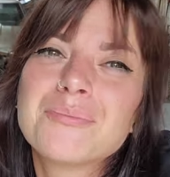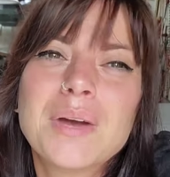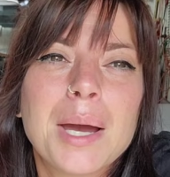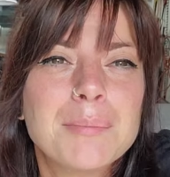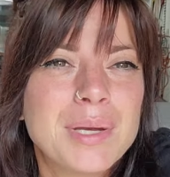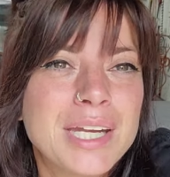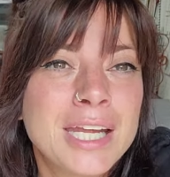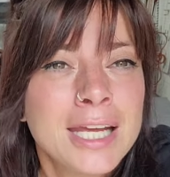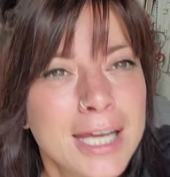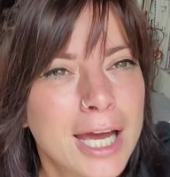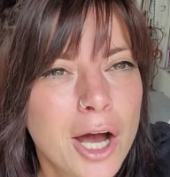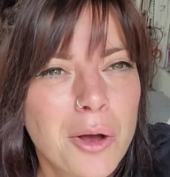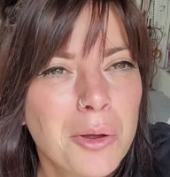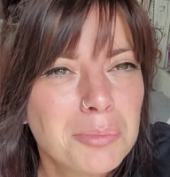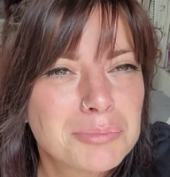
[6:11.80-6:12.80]
I mean, he
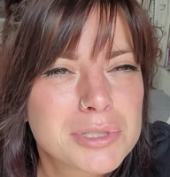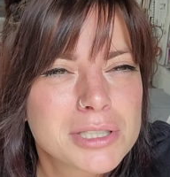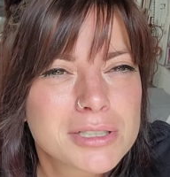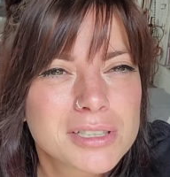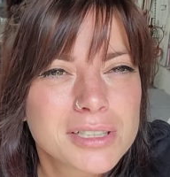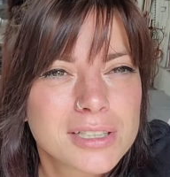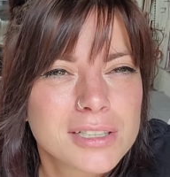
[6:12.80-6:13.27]
helped